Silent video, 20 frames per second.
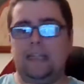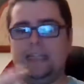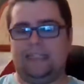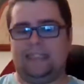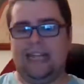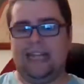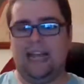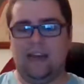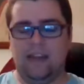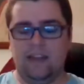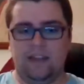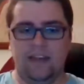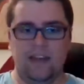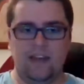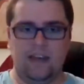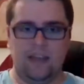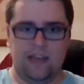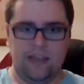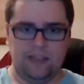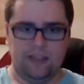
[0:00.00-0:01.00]
The second
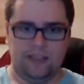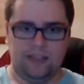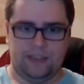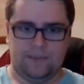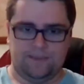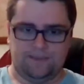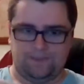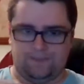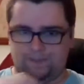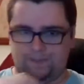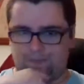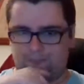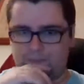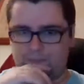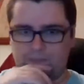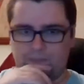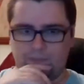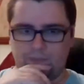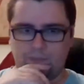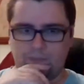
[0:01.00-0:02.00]
thing is
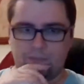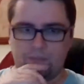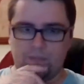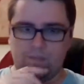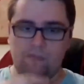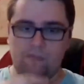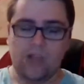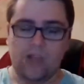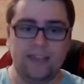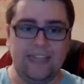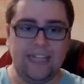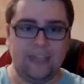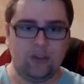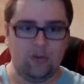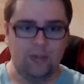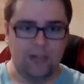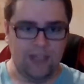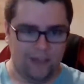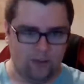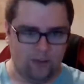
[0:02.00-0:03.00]

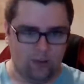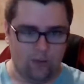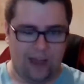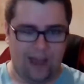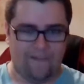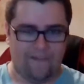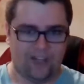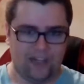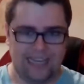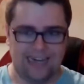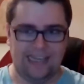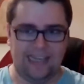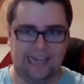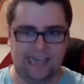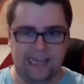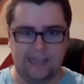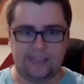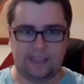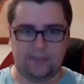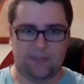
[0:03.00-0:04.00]
that you need to have a
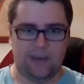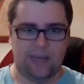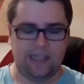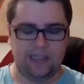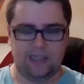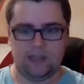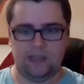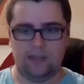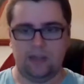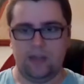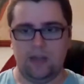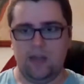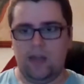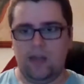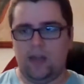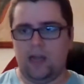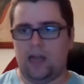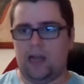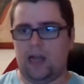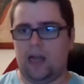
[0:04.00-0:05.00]
dedicated space
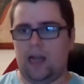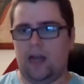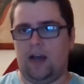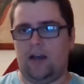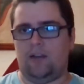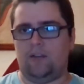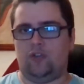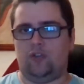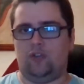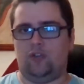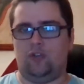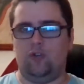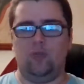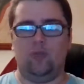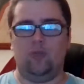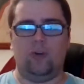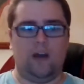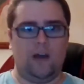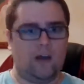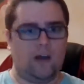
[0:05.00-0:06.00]
uh,
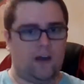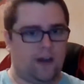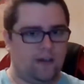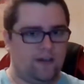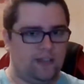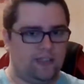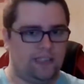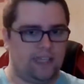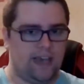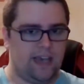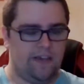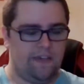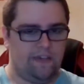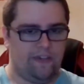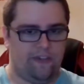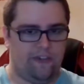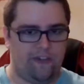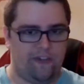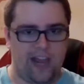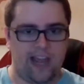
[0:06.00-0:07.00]
to, uh, how do you say,
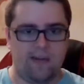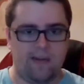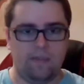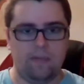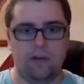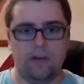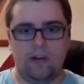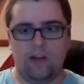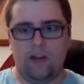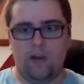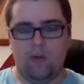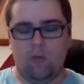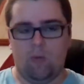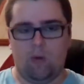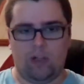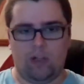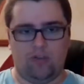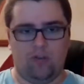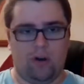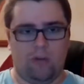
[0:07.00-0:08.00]
frame
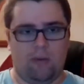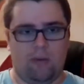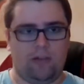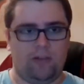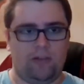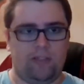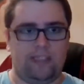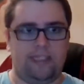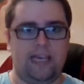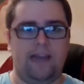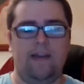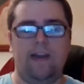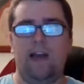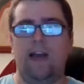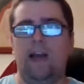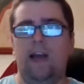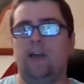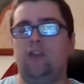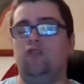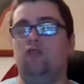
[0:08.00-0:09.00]
what you're about to say.
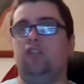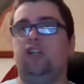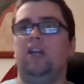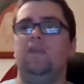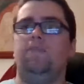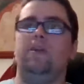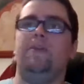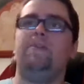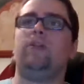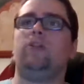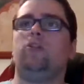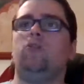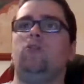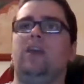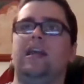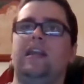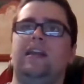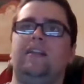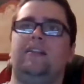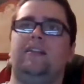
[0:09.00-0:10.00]
Usually people
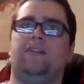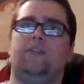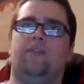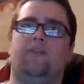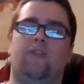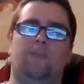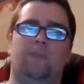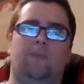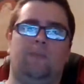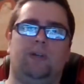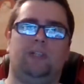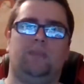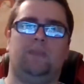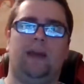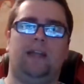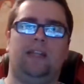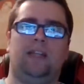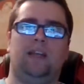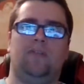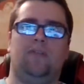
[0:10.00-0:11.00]
look at it from the
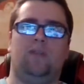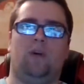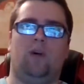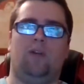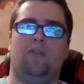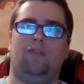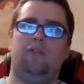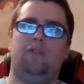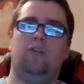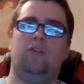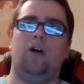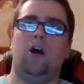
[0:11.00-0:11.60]
perspective of